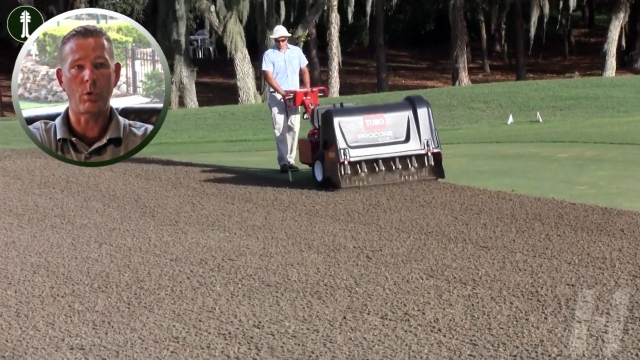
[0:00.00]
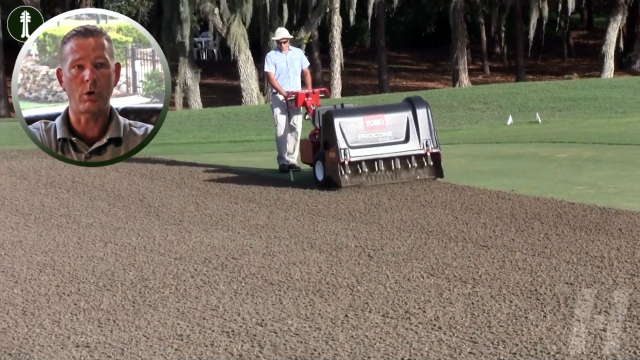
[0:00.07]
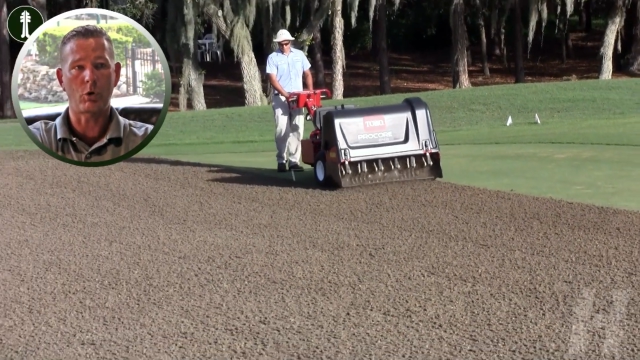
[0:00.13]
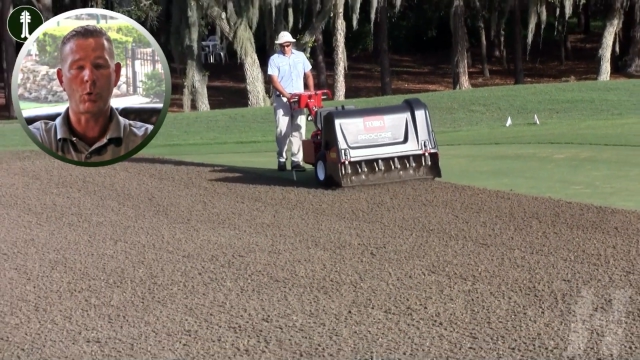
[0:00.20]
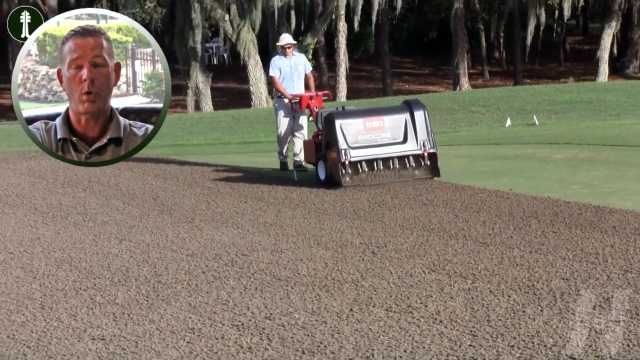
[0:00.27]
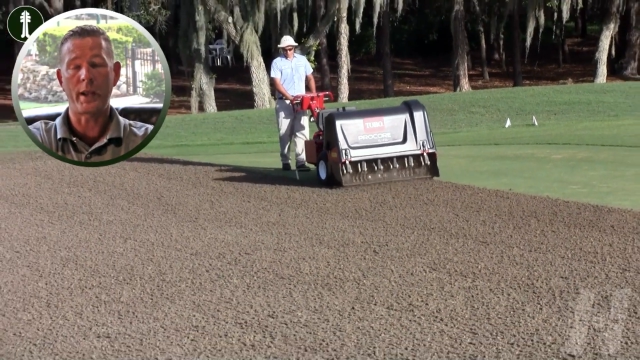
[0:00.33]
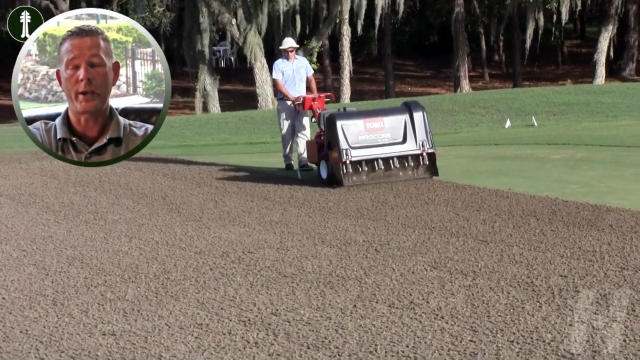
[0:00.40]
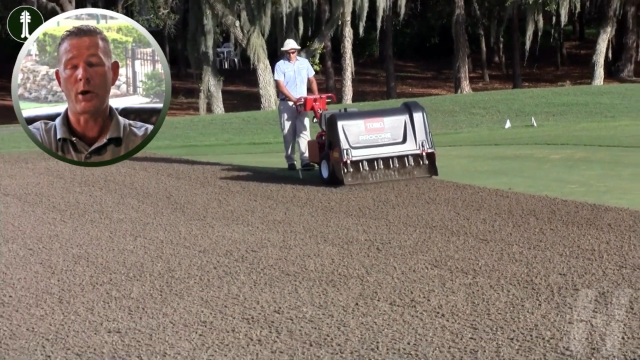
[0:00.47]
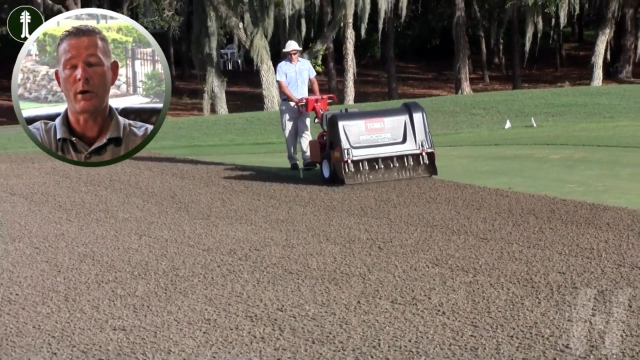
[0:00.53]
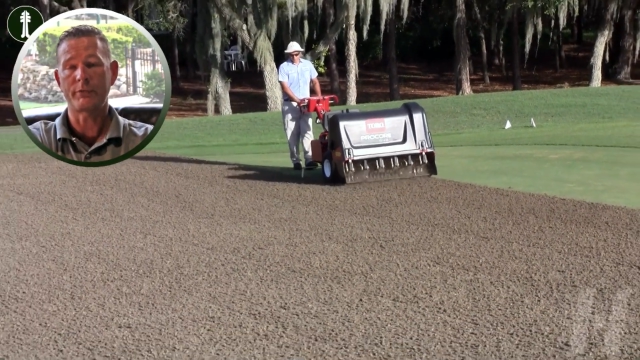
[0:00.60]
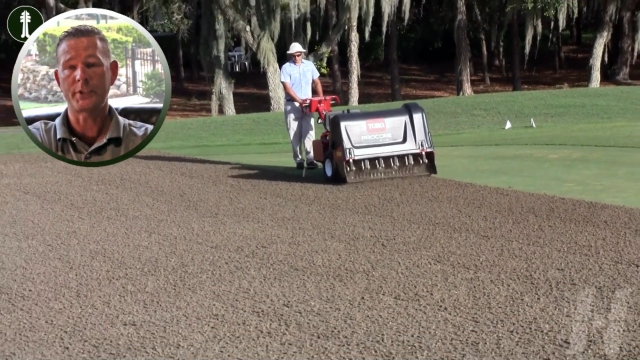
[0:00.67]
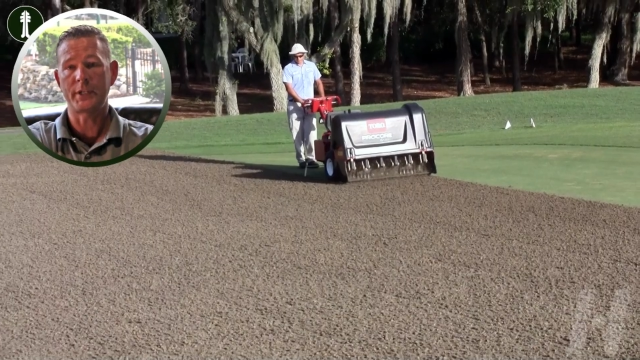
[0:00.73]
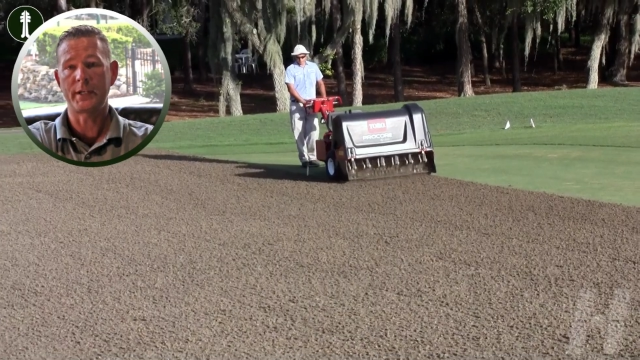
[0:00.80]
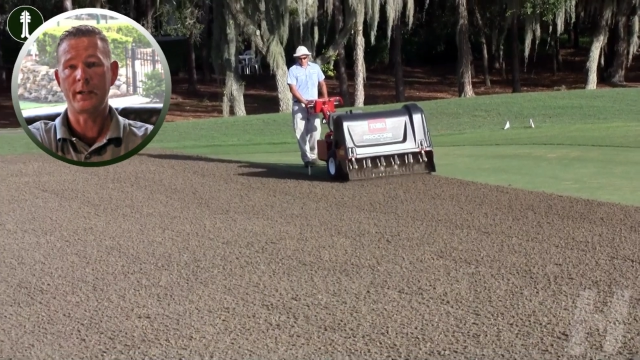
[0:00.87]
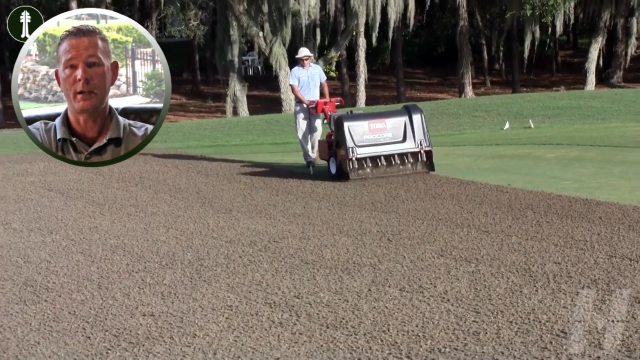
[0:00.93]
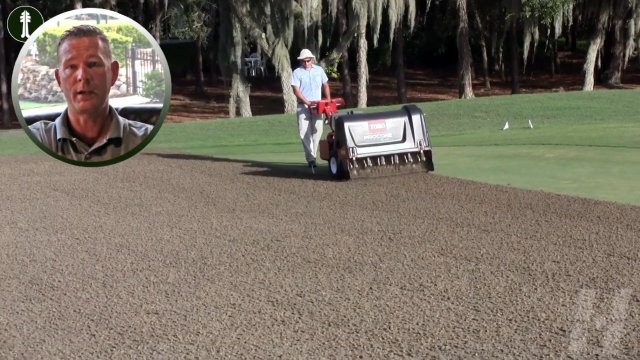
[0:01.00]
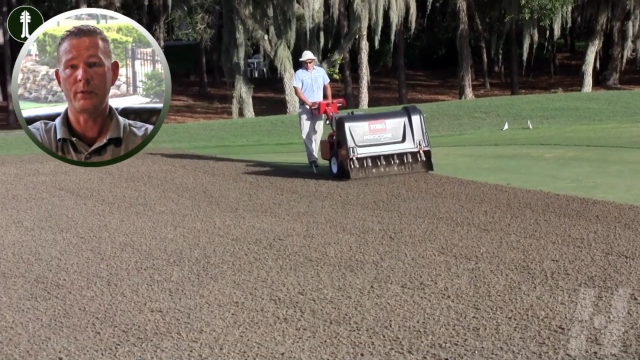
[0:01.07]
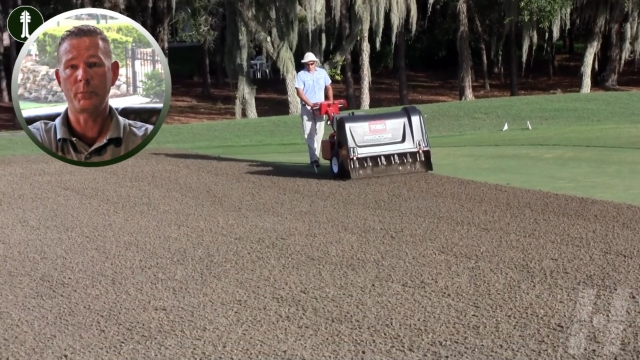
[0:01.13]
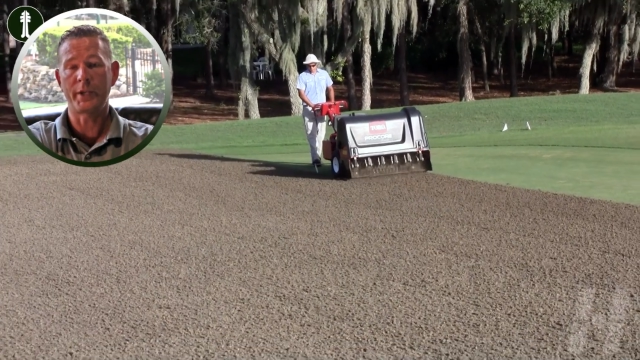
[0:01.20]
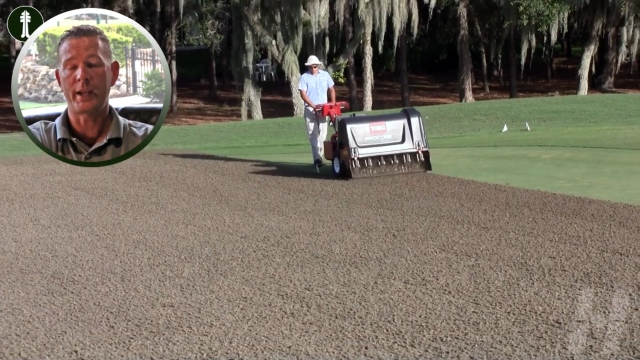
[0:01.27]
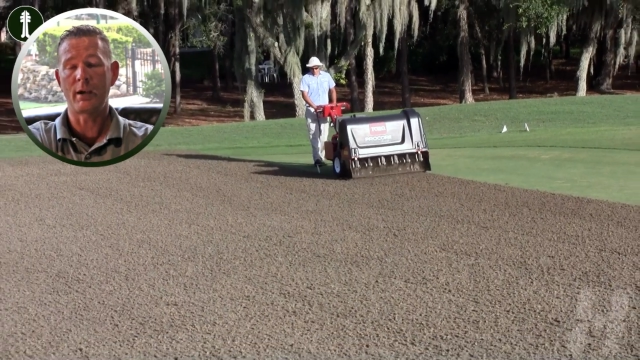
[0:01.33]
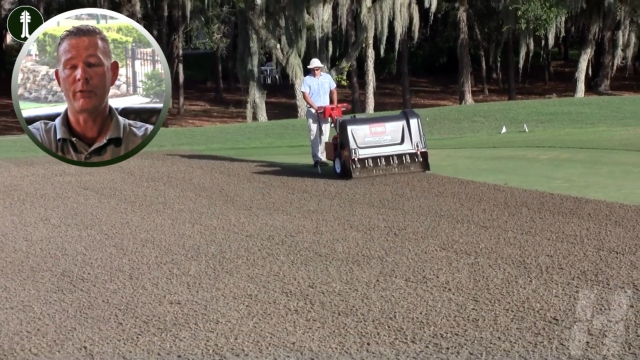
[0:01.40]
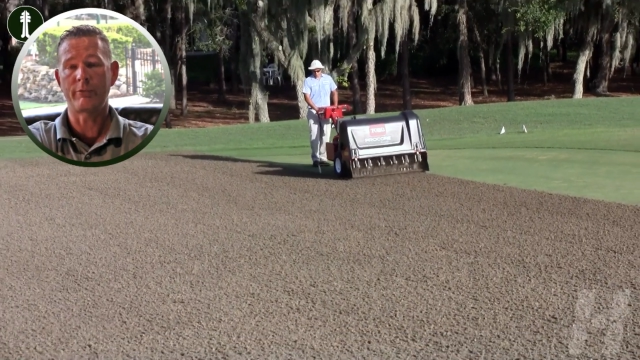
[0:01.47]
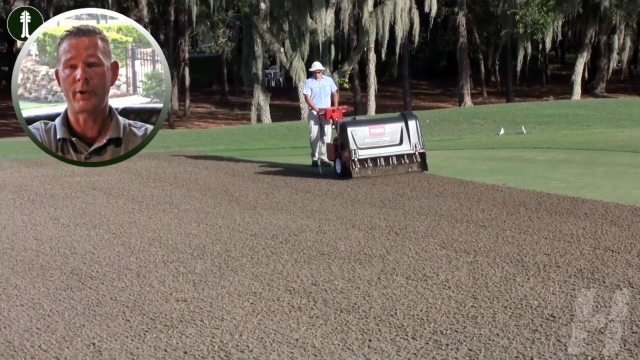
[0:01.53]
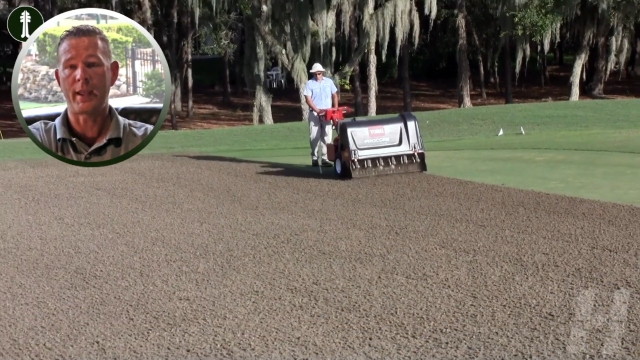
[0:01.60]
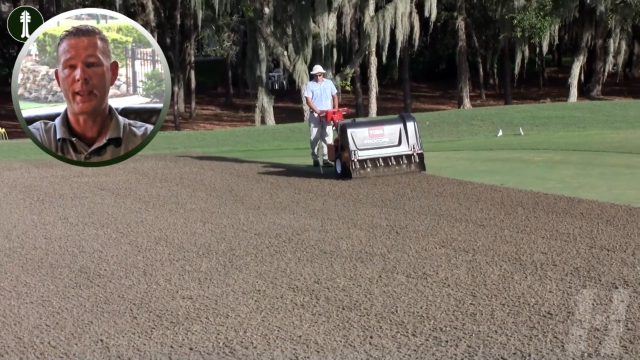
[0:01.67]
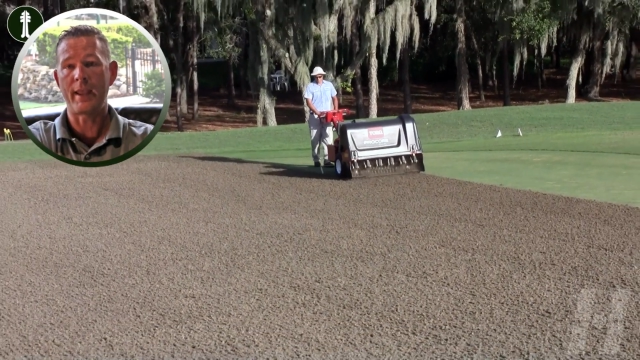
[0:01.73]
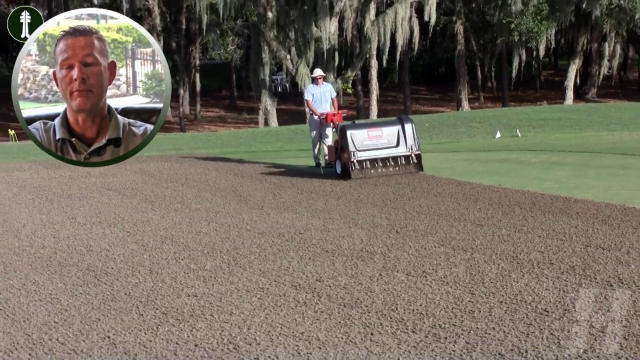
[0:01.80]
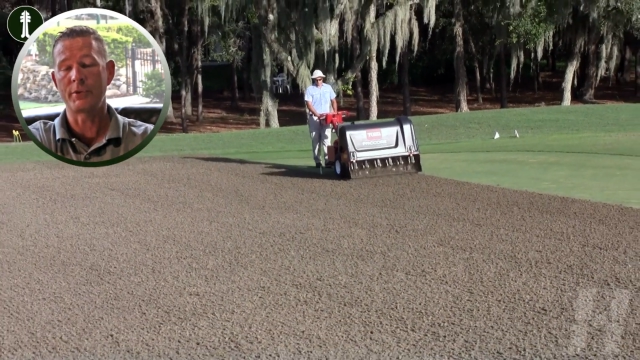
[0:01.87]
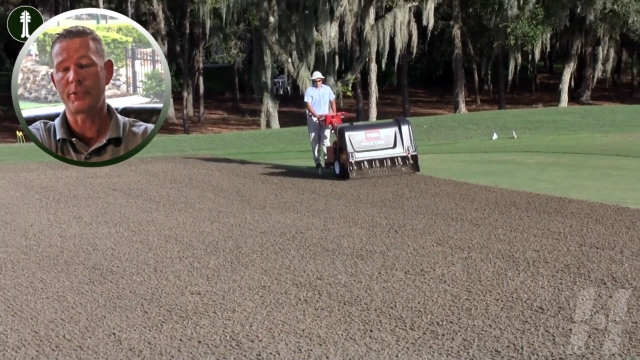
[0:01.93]
quite often here, and we aerify
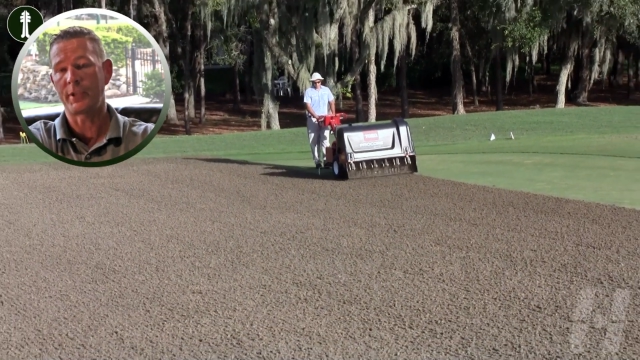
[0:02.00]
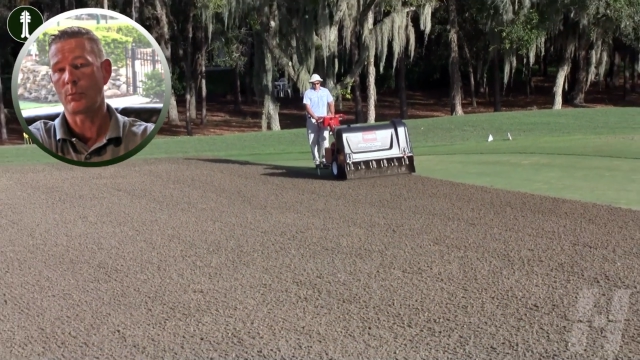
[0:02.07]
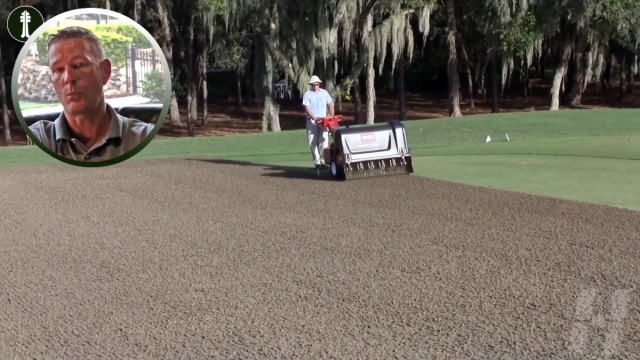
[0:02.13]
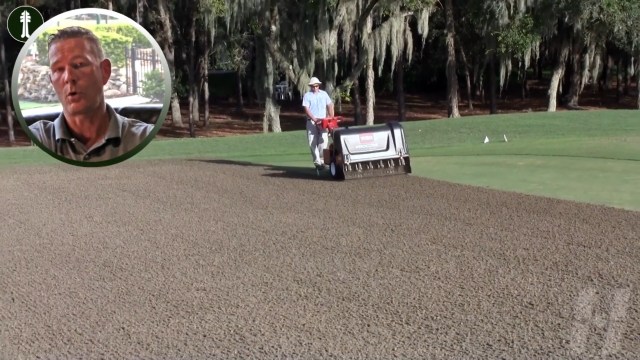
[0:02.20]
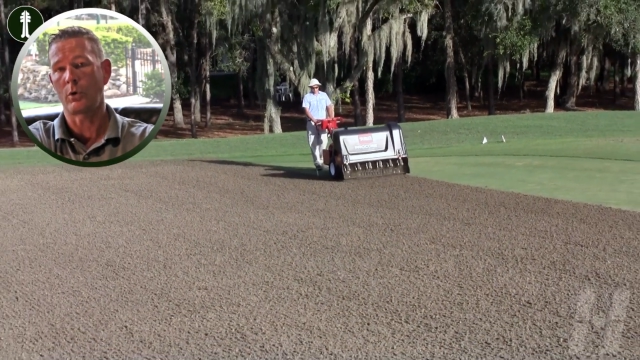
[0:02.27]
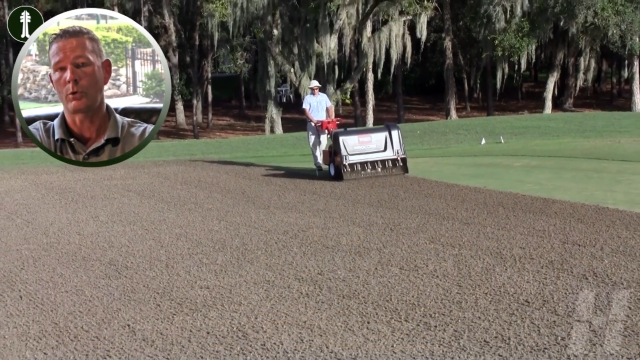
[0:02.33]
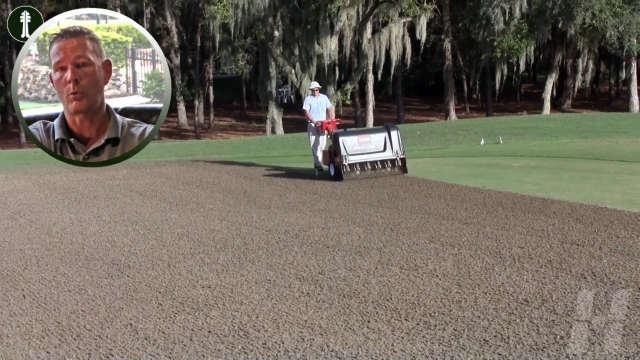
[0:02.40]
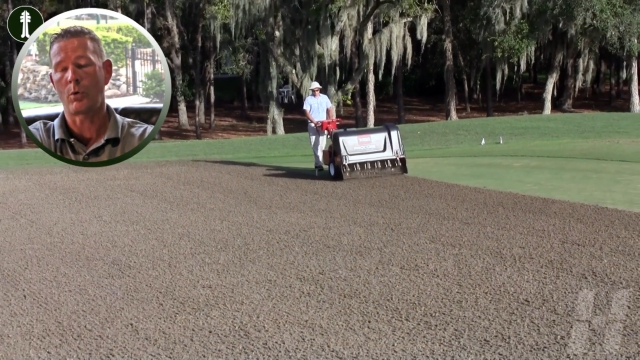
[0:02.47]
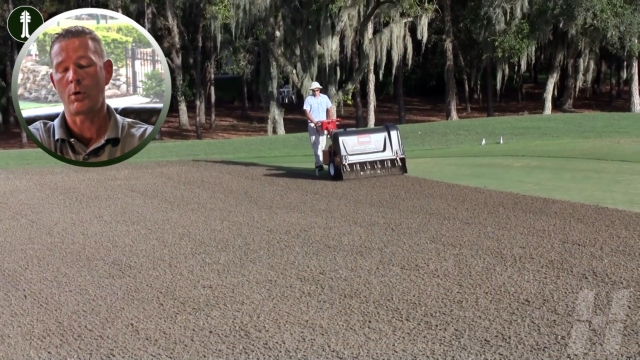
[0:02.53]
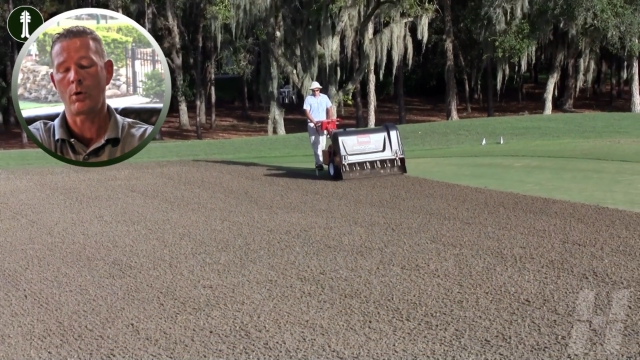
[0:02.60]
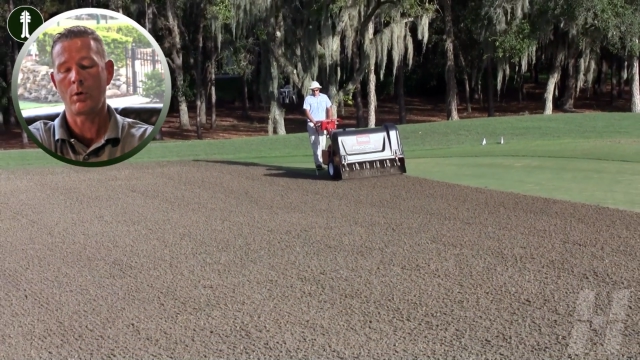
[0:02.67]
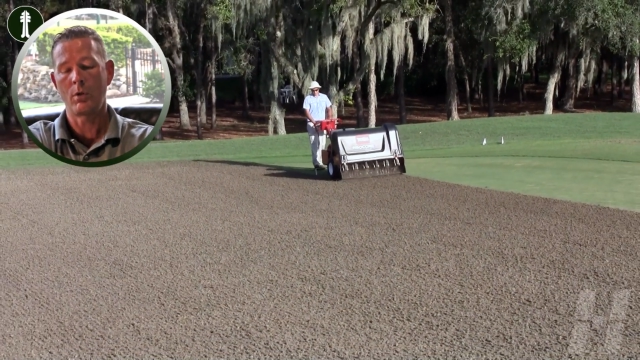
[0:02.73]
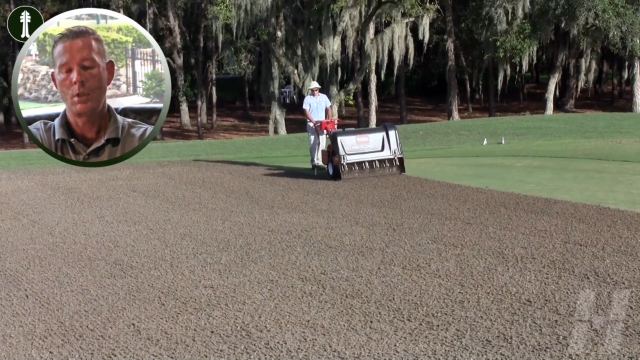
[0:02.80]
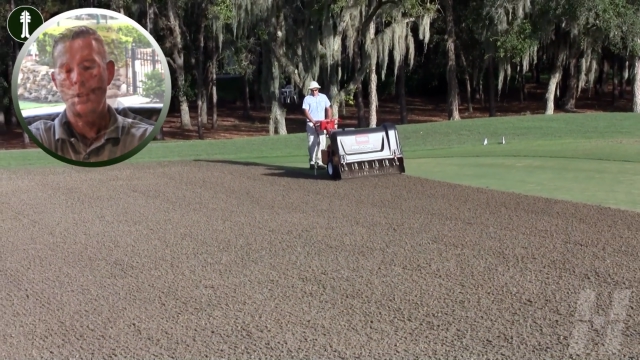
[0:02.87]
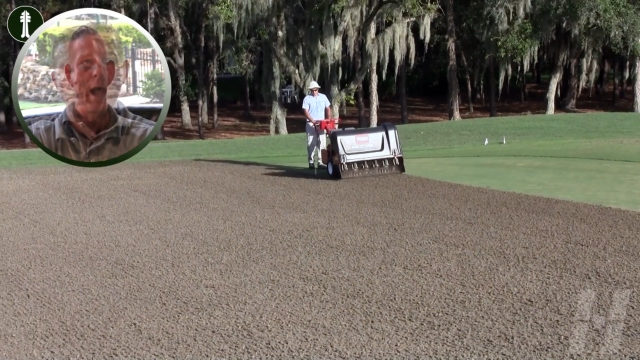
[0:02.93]
everything wall to wall.